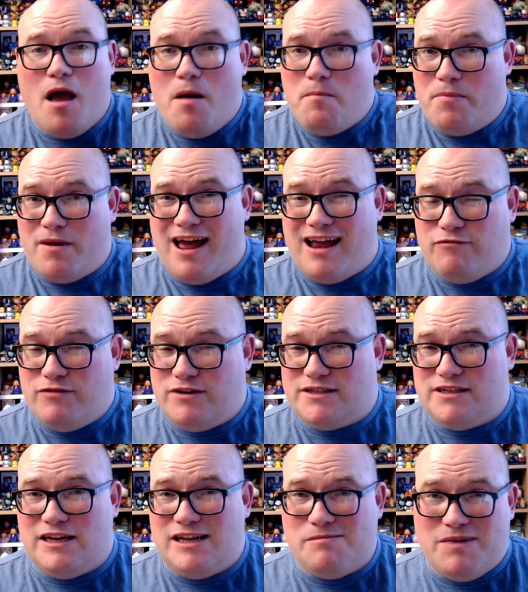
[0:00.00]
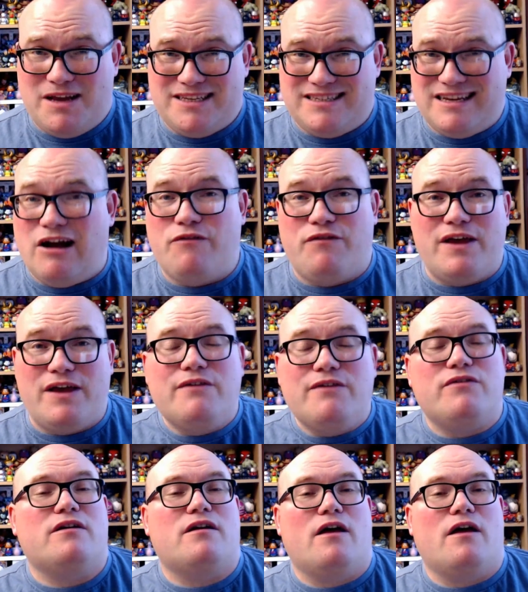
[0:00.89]
But I recently myself
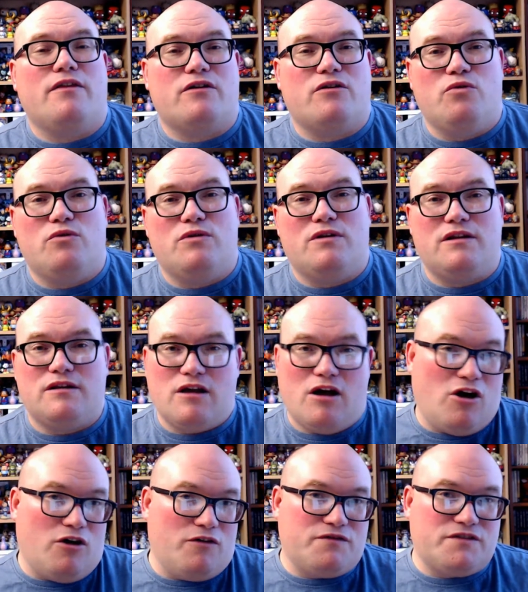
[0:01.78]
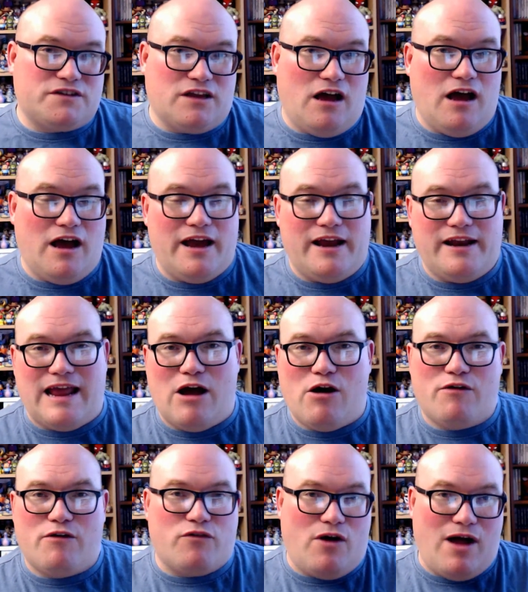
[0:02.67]
even cut the cord and cut off Sky, and now
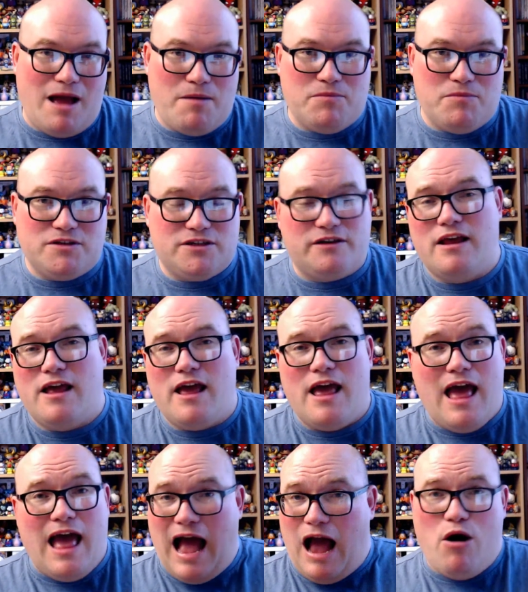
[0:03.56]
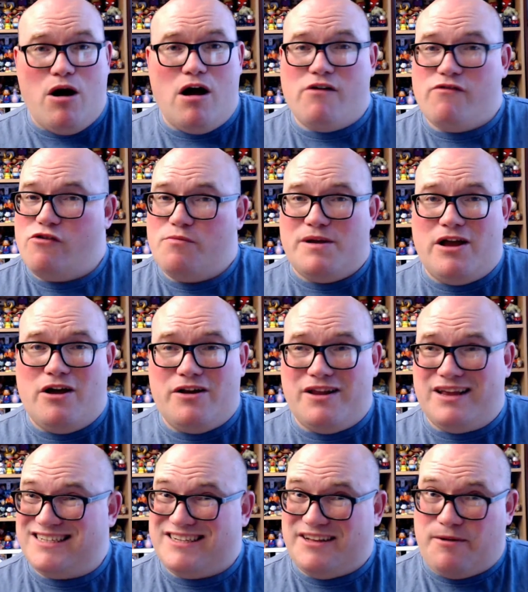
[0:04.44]
I've got Amazon. However, I'll be
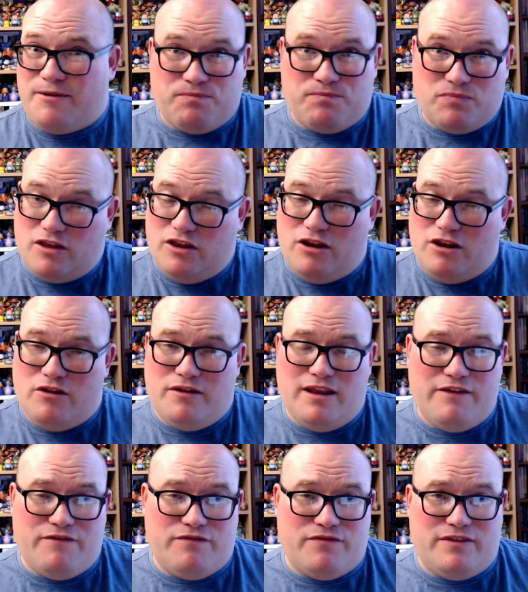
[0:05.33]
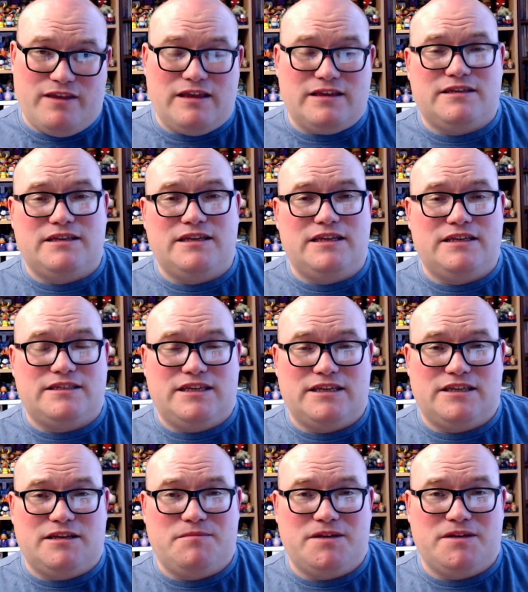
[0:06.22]
honest, you know, if Disney's
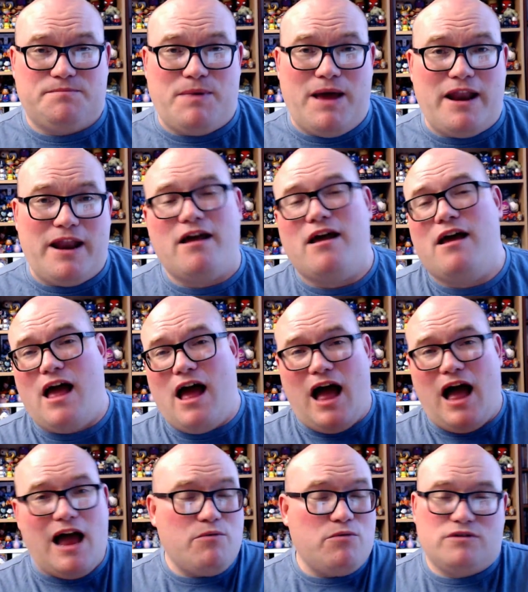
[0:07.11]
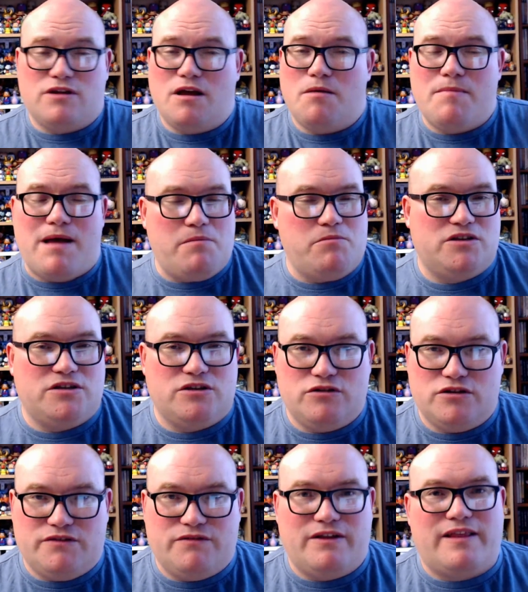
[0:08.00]
system is better, I will dump Amazon
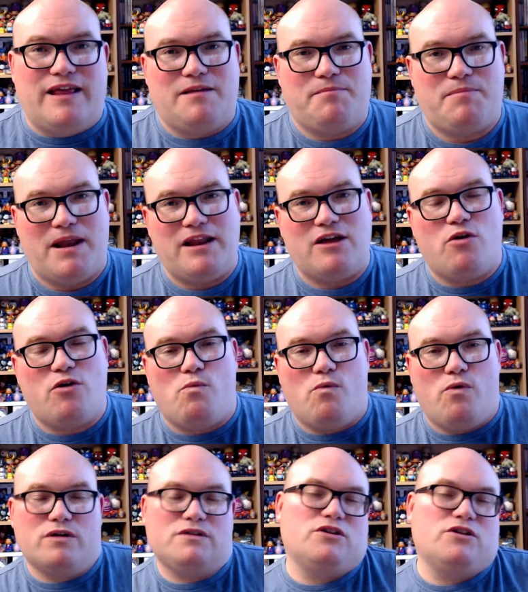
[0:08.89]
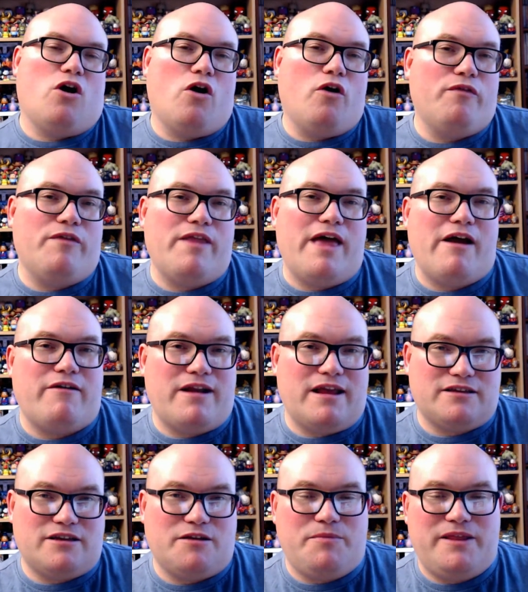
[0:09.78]
or something like that, depending on what's on there. And
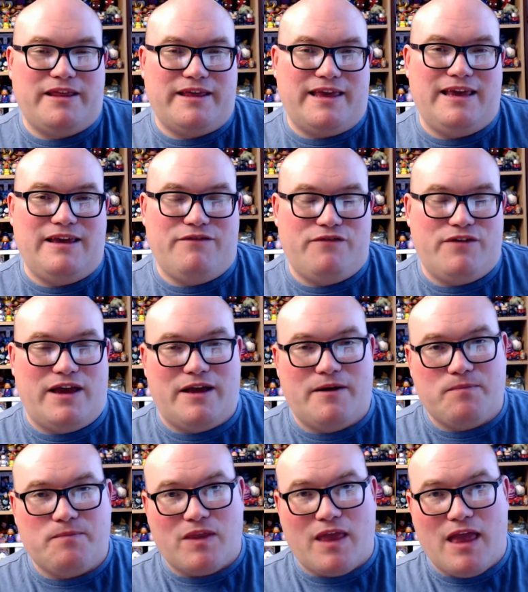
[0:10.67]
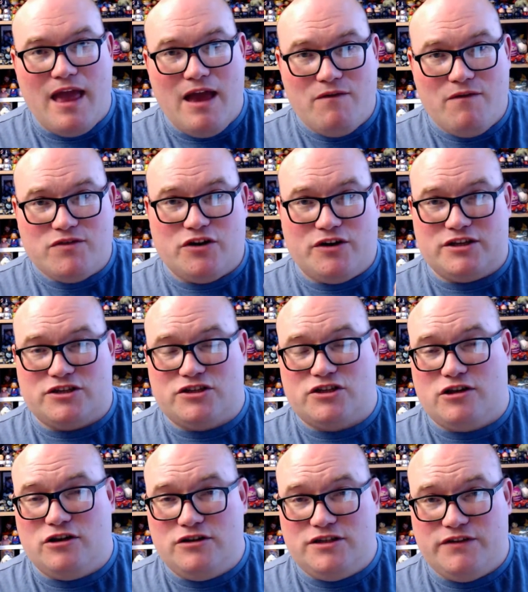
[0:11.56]
that's going to be the key thing. If it's got
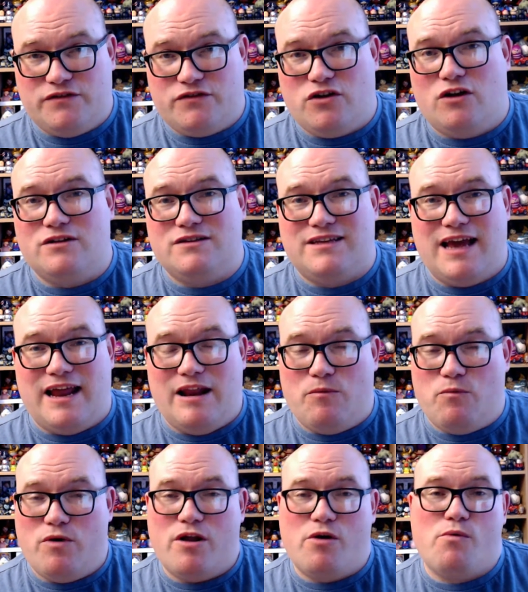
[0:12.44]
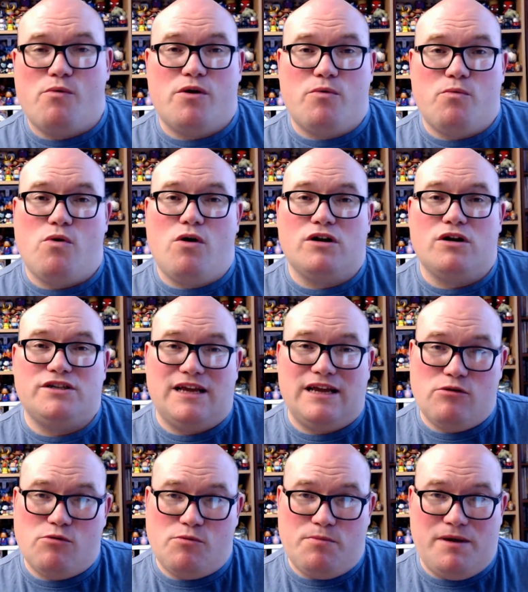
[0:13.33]
exclusive content and what I want to watch,
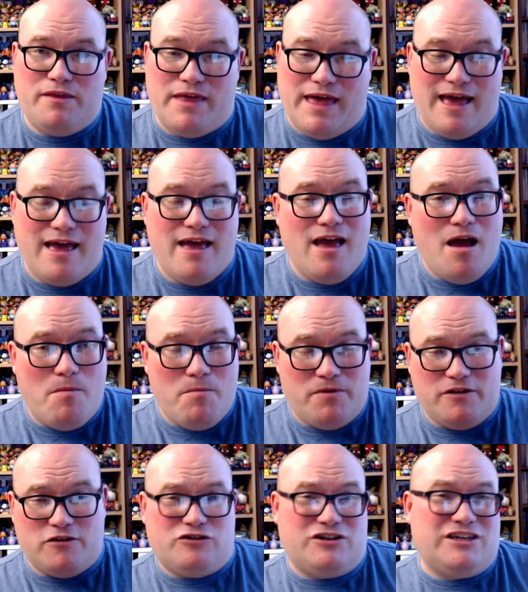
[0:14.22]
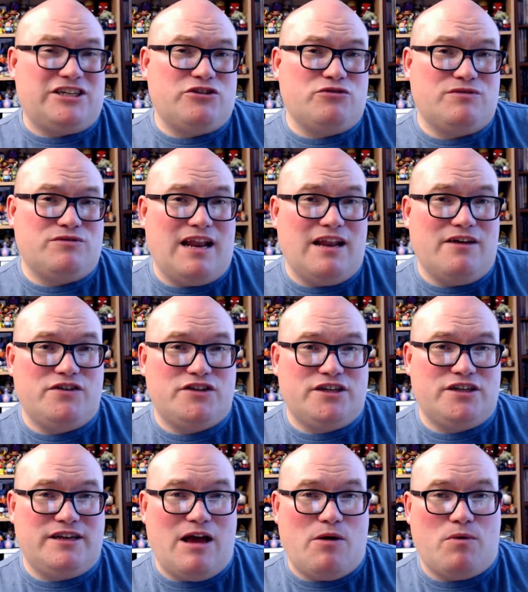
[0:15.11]
it will be there. But the traditional
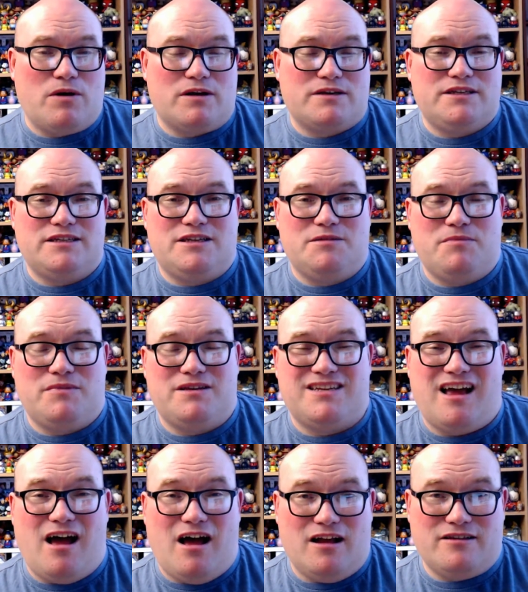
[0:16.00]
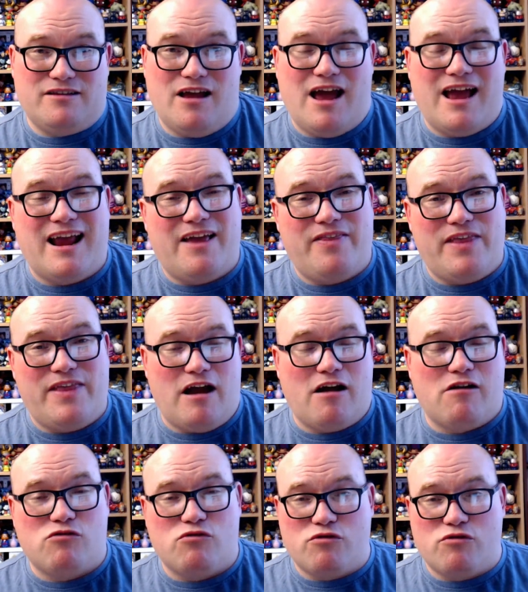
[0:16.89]
television network systems are dying and they
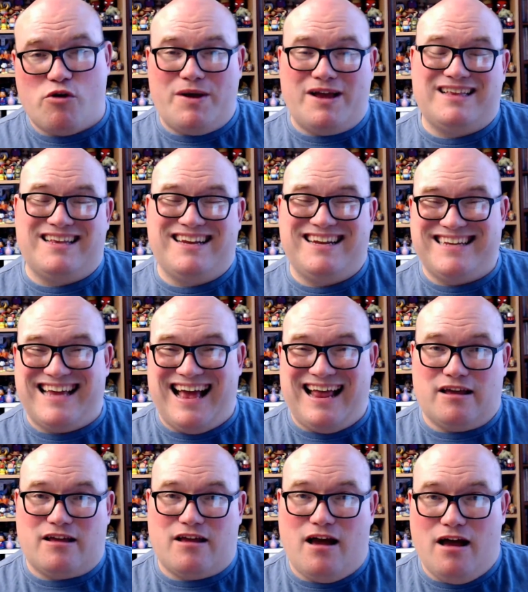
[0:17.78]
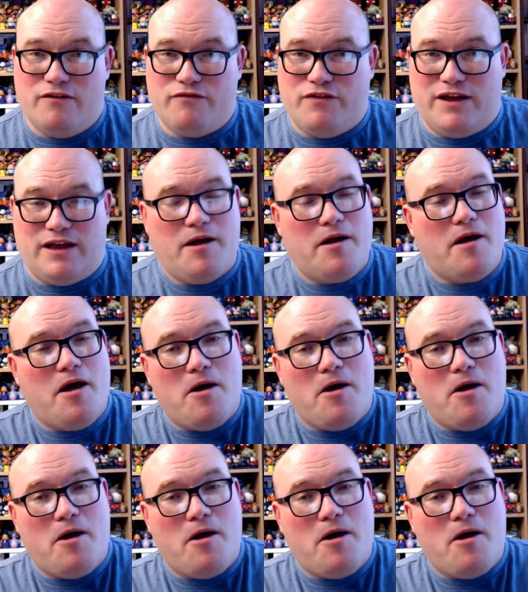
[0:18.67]
are all going into this a la carte thing.